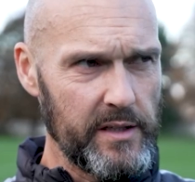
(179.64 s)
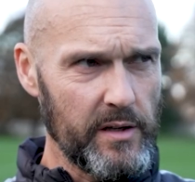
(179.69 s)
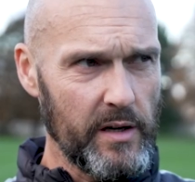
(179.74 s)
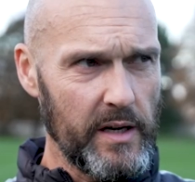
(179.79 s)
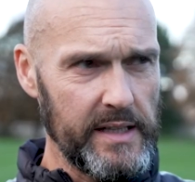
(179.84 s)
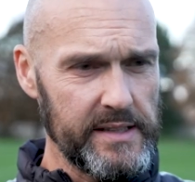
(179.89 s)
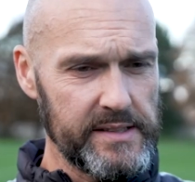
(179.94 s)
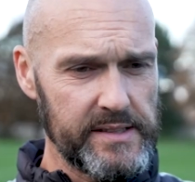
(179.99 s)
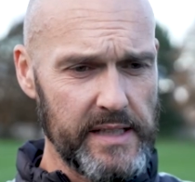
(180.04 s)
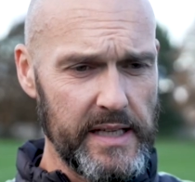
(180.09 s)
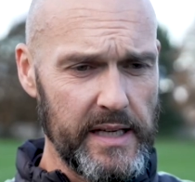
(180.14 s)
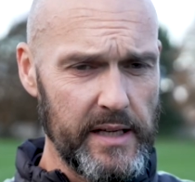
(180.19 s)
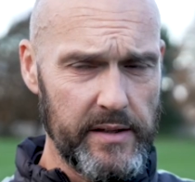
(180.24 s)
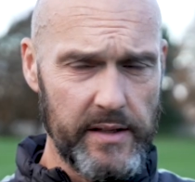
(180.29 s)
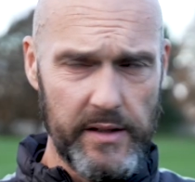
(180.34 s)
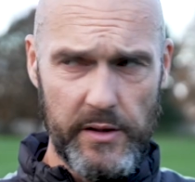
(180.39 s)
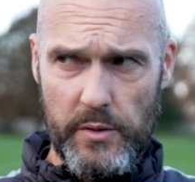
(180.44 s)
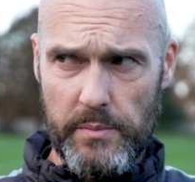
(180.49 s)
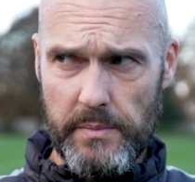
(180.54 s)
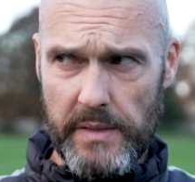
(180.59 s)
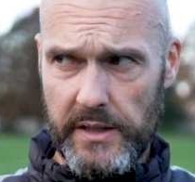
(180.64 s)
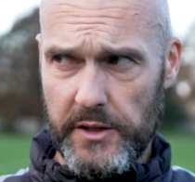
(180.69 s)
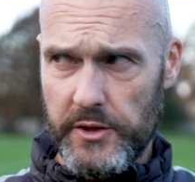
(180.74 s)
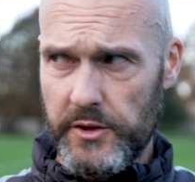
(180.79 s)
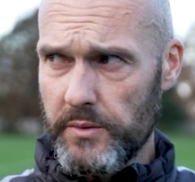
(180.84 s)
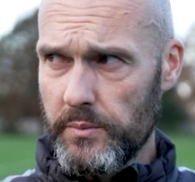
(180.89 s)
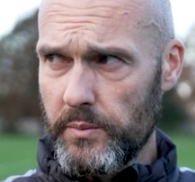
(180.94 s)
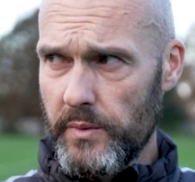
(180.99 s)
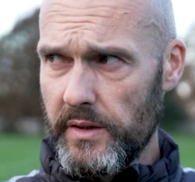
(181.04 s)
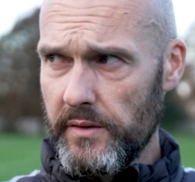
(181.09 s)
Guys there that you
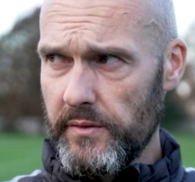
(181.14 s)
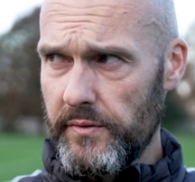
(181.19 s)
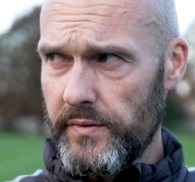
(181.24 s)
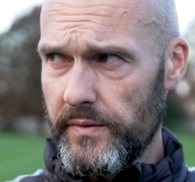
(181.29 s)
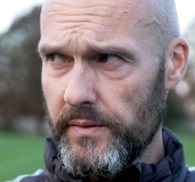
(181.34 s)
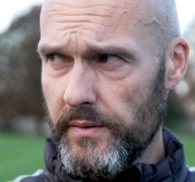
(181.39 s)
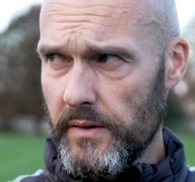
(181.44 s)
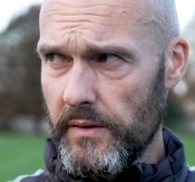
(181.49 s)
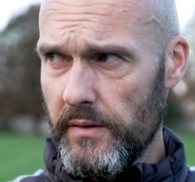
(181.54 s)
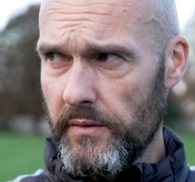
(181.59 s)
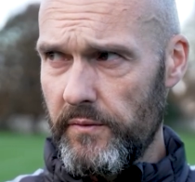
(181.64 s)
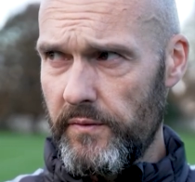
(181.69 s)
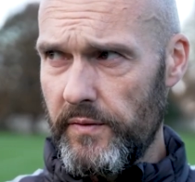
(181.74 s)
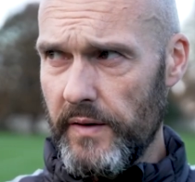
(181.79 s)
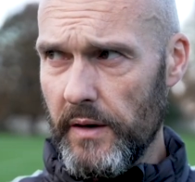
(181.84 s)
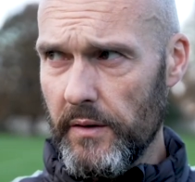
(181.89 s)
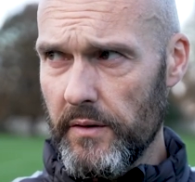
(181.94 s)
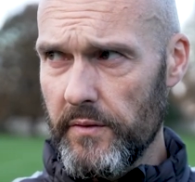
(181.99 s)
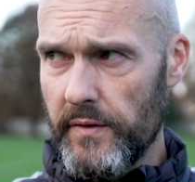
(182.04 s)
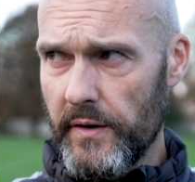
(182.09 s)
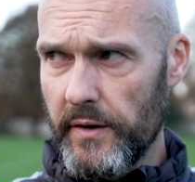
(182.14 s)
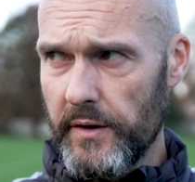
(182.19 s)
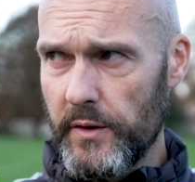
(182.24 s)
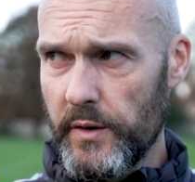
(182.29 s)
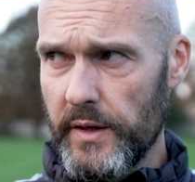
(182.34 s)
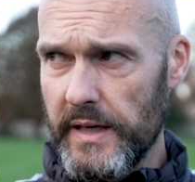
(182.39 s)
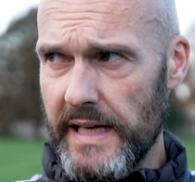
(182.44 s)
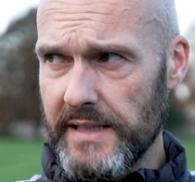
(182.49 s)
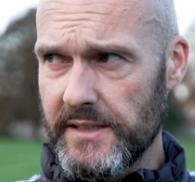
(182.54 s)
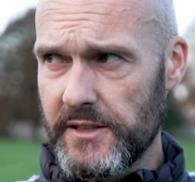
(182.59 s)
mentioned with very, very
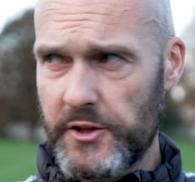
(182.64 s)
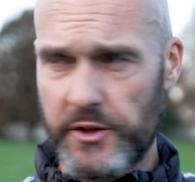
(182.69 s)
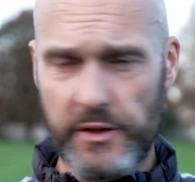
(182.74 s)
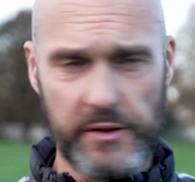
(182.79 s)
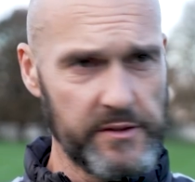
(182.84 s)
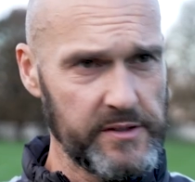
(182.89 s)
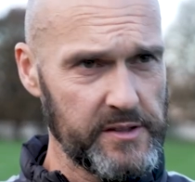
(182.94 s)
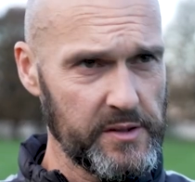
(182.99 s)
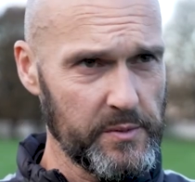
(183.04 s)
good attitudes